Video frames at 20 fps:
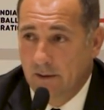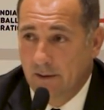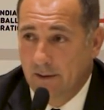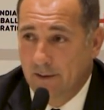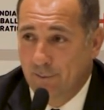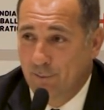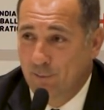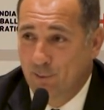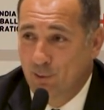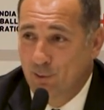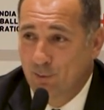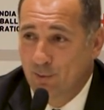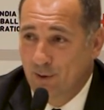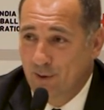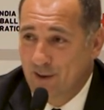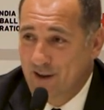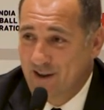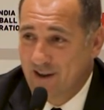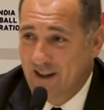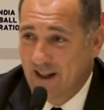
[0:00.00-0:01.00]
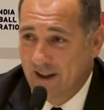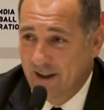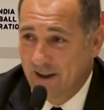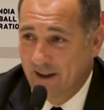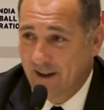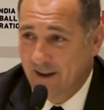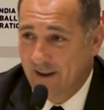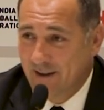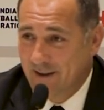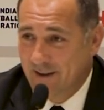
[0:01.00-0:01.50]
Football is like
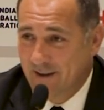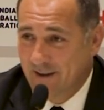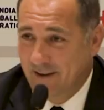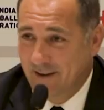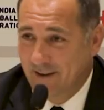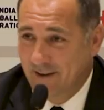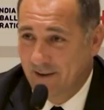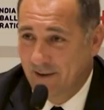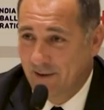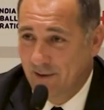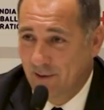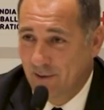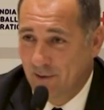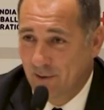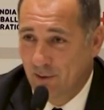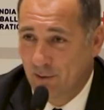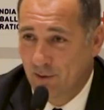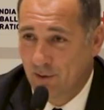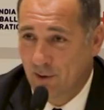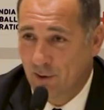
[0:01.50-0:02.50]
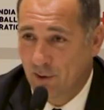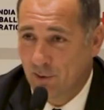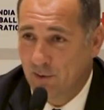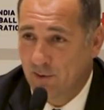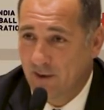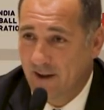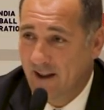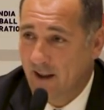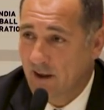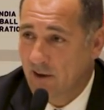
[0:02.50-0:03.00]
that. You
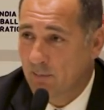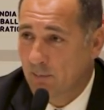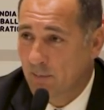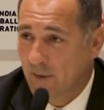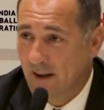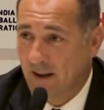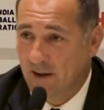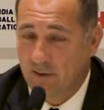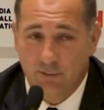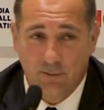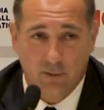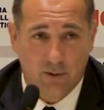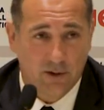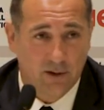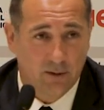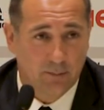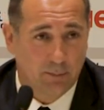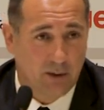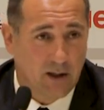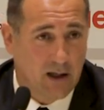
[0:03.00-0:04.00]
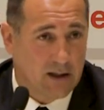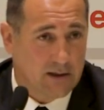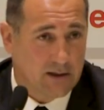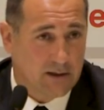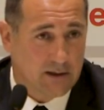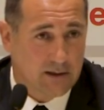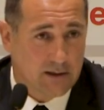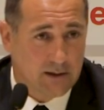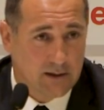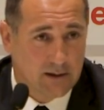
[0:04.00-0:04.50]
don't get paid for the
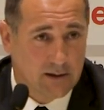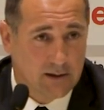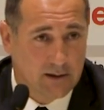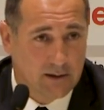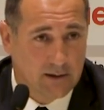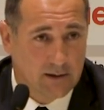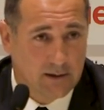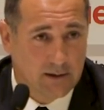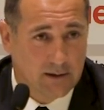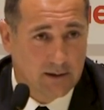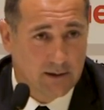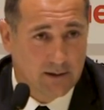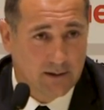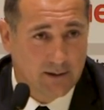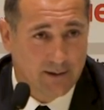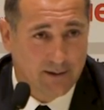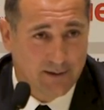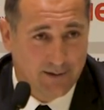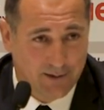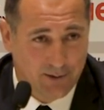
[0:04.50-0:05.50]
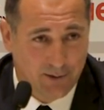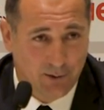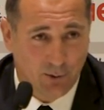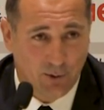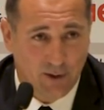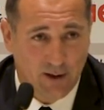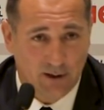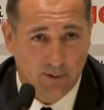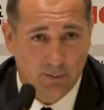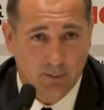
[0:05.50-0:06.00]
past. You
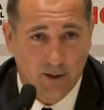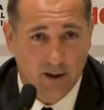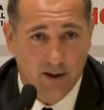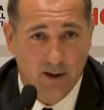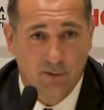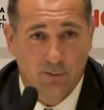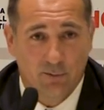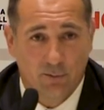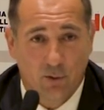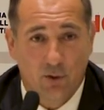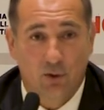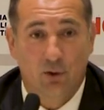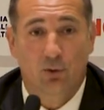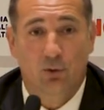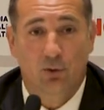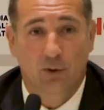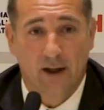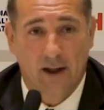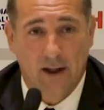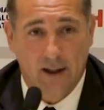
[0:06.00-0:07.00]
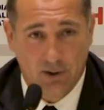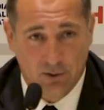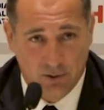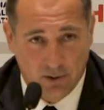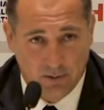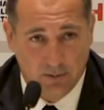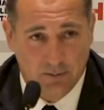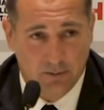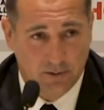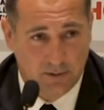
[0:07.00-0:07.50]
get paid for today's
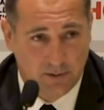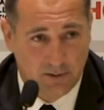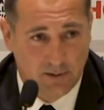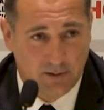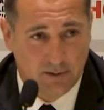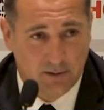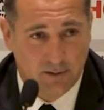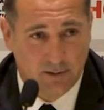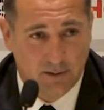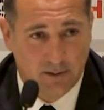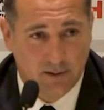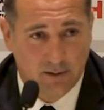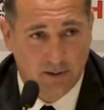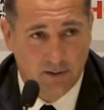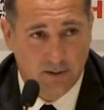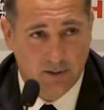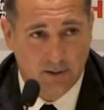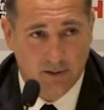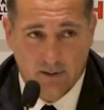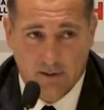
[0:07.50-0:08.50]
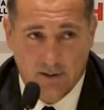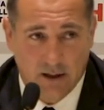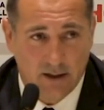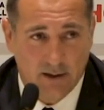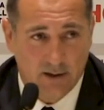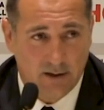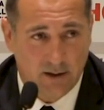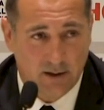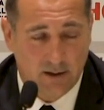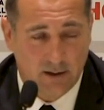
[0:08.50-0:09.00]
job.
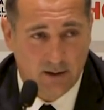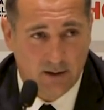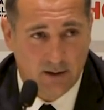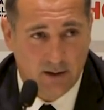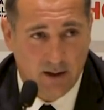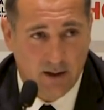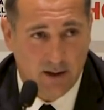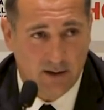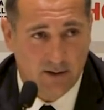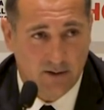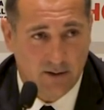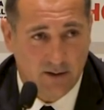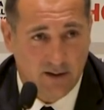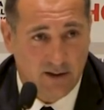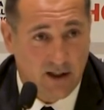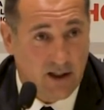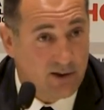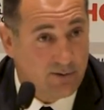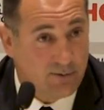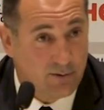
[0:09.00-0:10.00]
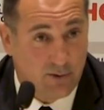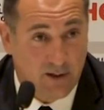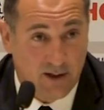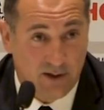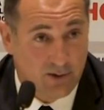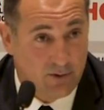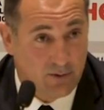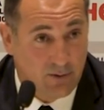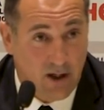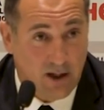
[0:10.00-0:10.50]
That's it. As successful
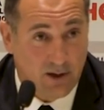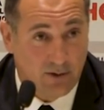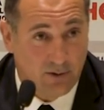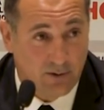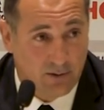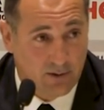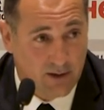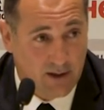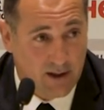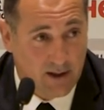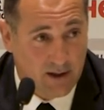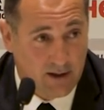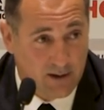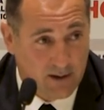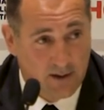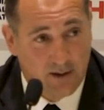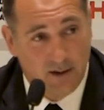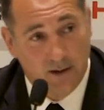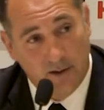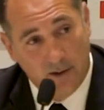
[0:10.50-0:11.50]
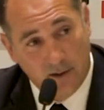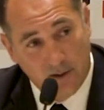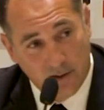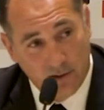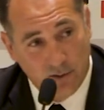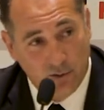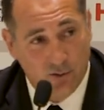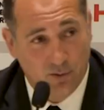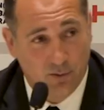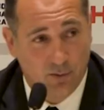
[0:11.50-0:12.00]
as you are today,
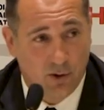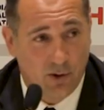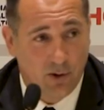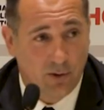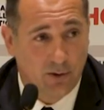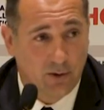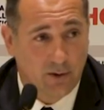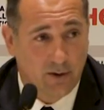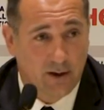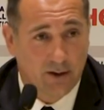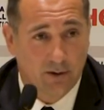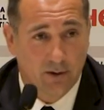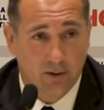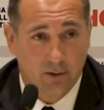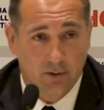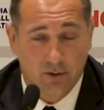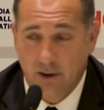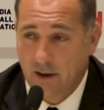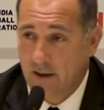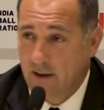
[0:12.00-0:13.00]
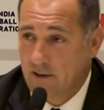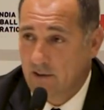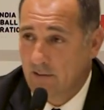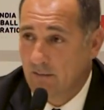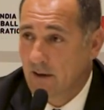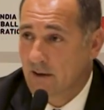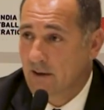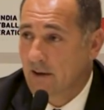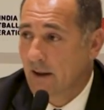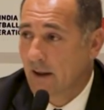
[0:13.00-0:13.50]
tomorrow you get your chance
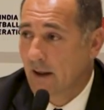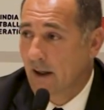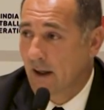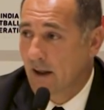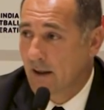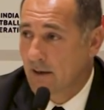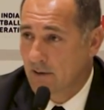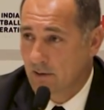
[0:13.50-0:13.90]
once again.